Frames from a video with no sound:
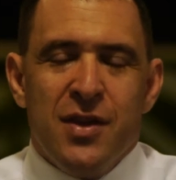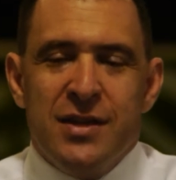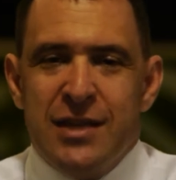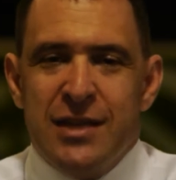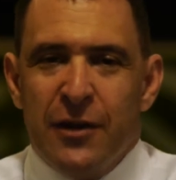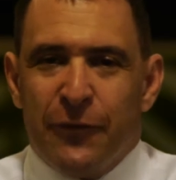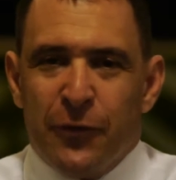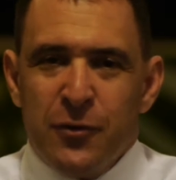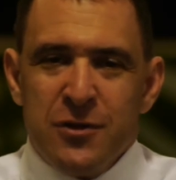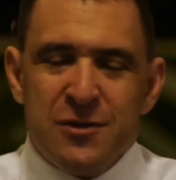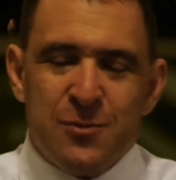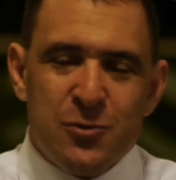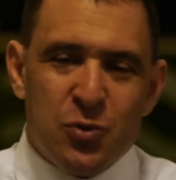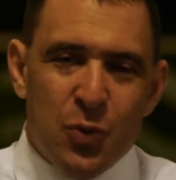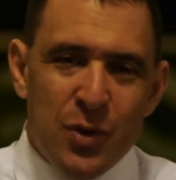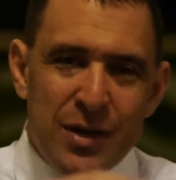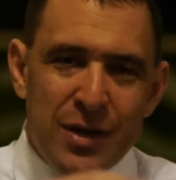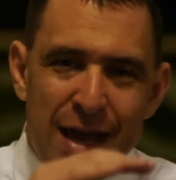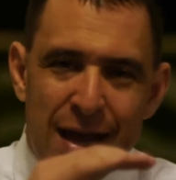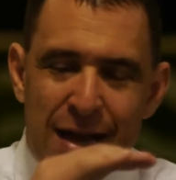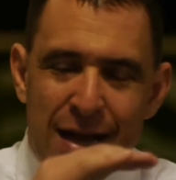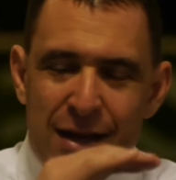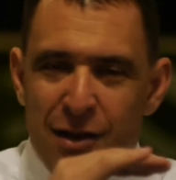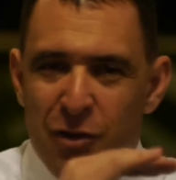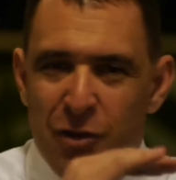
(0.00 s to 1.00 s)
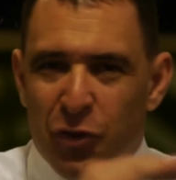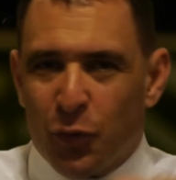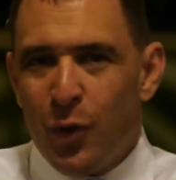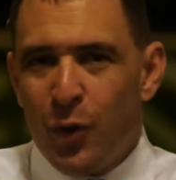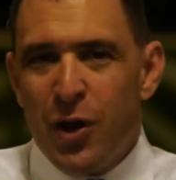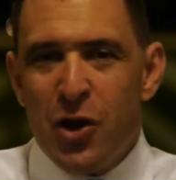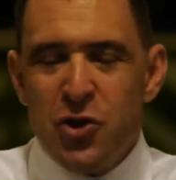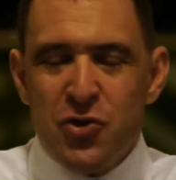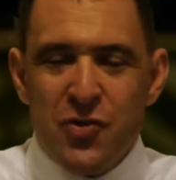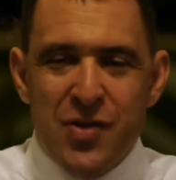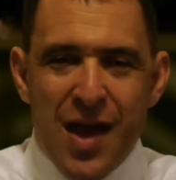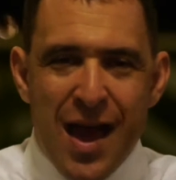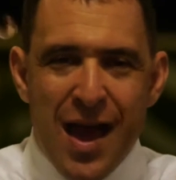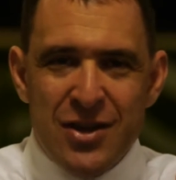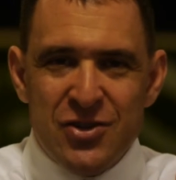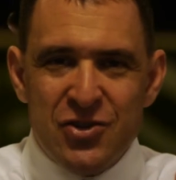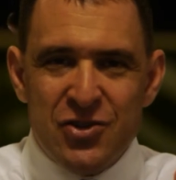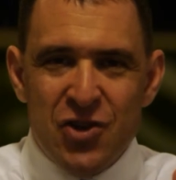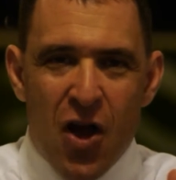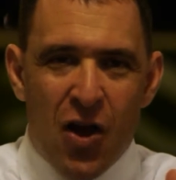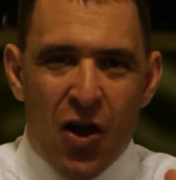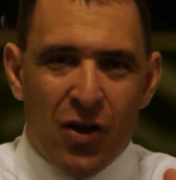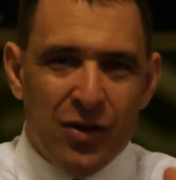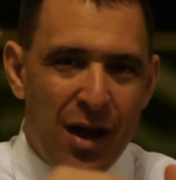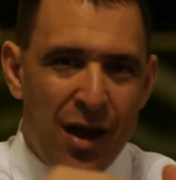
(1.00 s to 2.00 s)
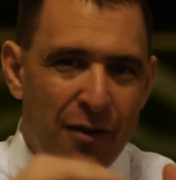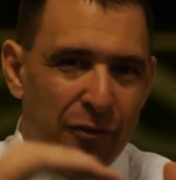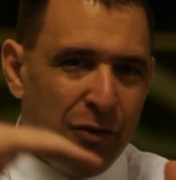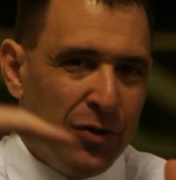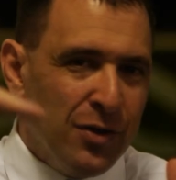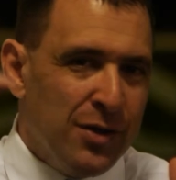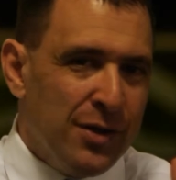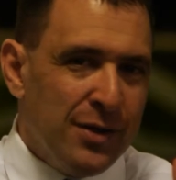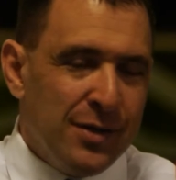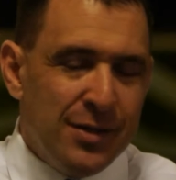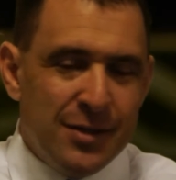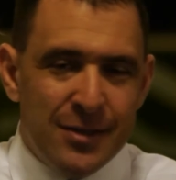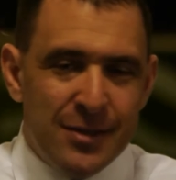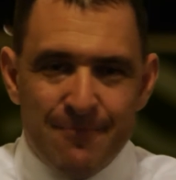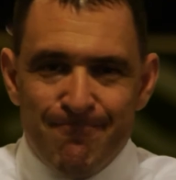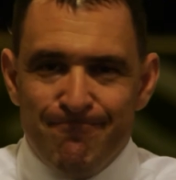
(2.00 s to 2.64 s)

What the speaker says: the difference between getting to the $300,000 level